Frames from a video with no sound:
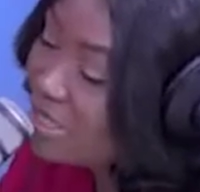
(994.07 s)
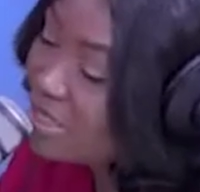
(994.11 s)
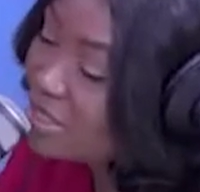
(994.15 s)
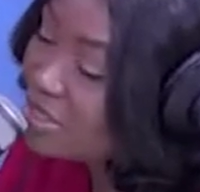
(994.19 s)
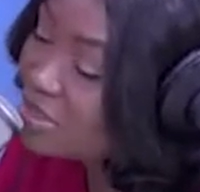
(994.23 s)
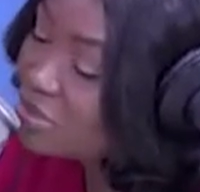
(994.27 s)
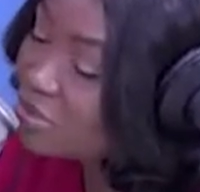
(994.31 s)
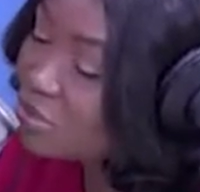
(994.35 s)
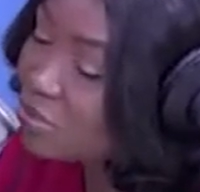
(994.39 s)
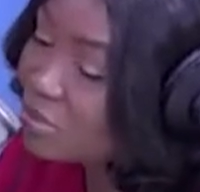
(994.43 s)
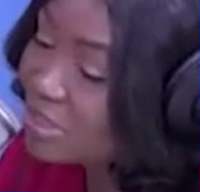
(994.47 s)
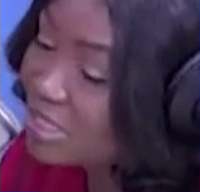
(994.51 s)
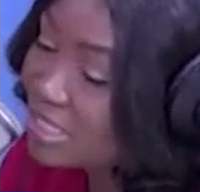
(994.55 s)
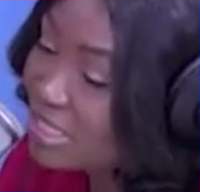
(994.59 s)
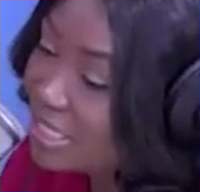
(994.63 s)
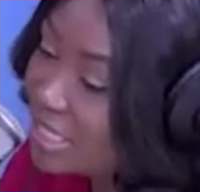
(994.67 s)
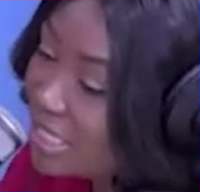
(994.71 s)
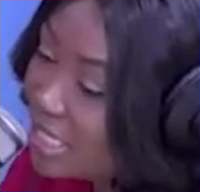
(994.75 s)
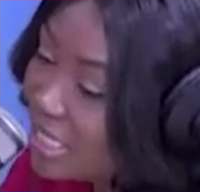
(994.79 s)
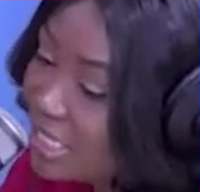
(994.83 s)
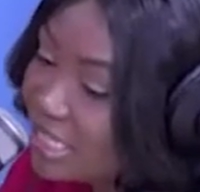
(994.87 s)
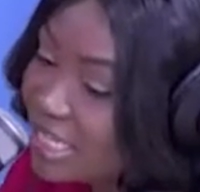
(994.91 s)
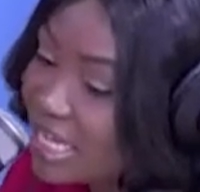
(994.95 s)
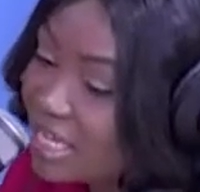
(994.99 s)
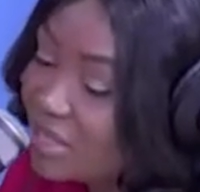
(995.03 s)
It's so
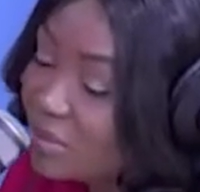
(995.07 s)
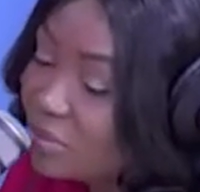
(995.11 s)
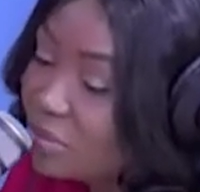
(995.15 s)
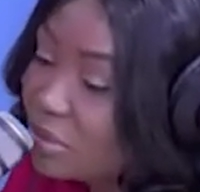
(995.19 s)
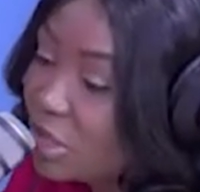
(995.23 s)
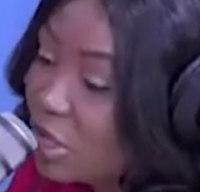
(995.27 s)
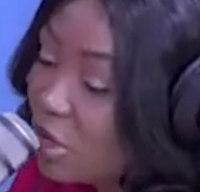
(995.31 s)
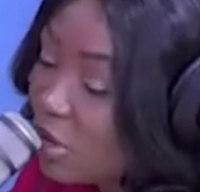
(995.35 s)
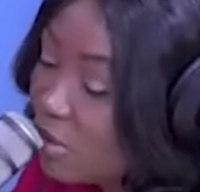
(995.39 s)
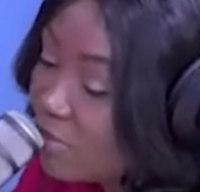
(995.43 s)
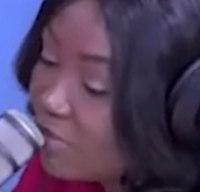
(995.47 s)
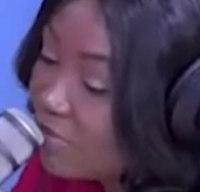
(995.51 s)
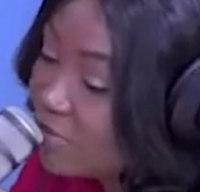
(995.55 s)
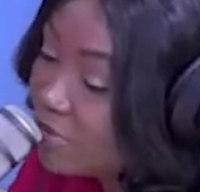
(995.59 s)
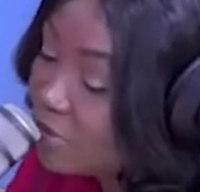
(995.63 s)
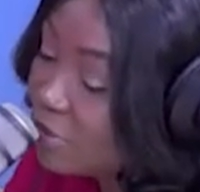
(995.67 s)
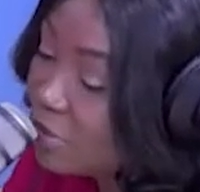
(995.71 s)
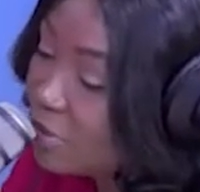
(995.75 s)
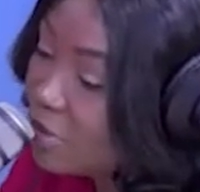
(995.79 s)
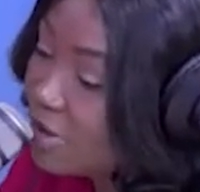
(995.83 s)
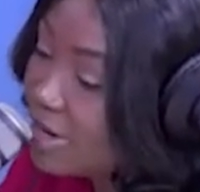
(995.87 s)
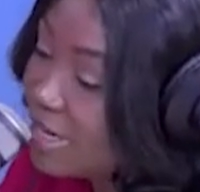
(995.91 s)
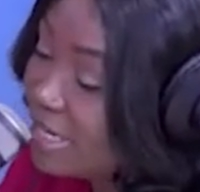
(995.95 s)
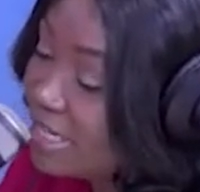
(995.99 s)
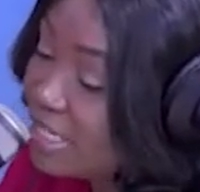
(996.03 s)
silly that you would come
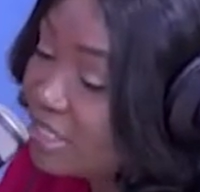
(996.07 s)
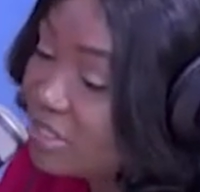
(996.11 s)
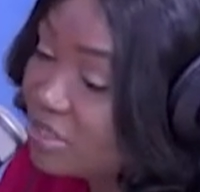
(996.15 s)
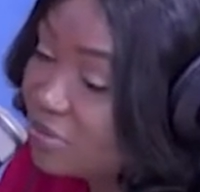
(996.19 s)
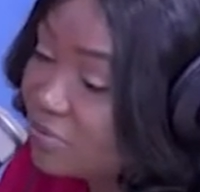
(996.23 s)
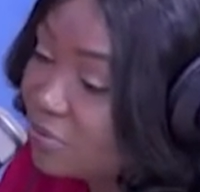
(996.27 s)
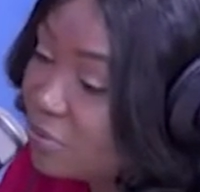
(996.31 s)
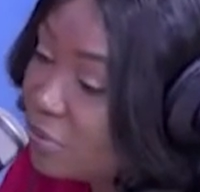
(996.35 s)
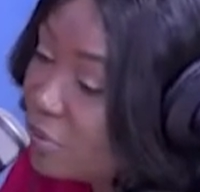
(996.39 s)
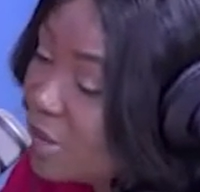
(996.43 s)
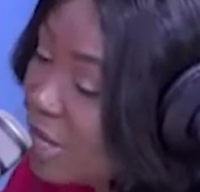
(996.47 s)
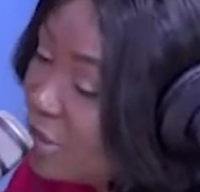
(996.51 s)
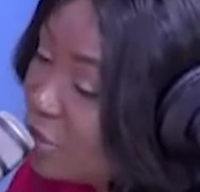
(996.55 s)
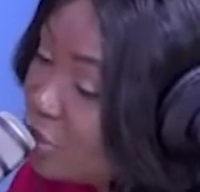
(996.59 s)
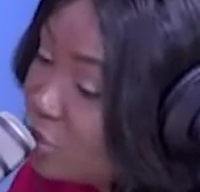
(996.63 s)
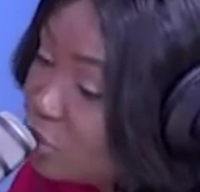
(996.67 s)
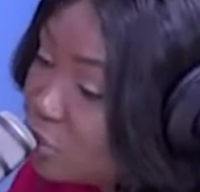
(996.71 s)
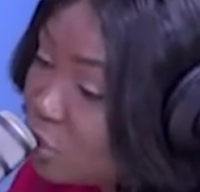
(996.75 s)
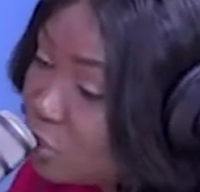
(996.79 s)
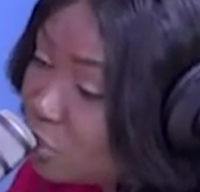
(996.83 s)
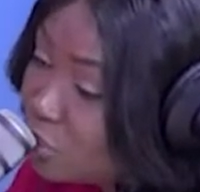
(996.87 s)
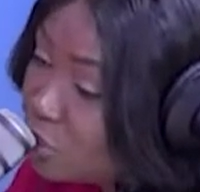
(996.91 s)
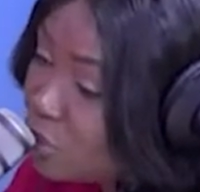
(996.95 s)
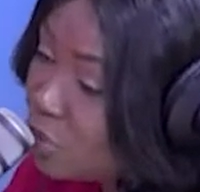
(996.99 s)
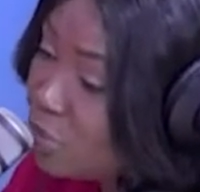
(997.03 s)
for an interview and you
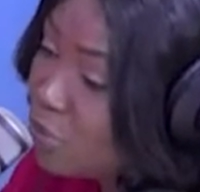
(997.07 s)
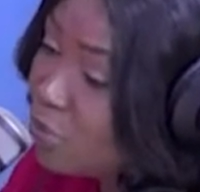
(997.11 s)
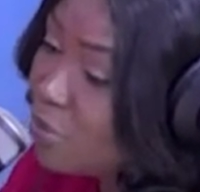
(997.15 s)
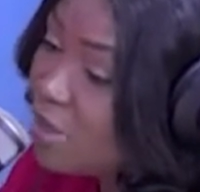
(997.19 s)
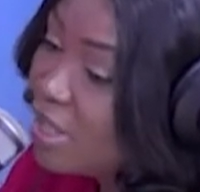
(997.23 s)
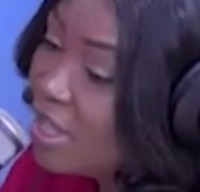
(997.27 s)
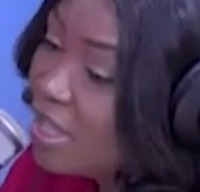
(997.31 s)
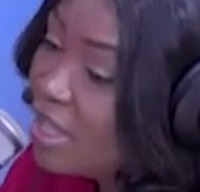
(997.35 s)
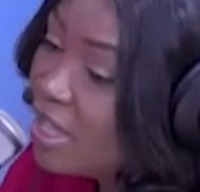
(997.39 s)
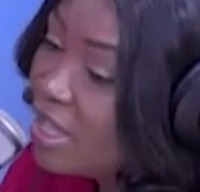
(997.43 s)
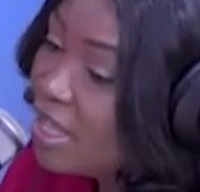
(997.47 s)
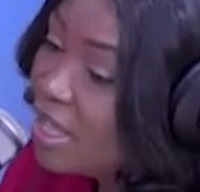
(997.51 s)
don't know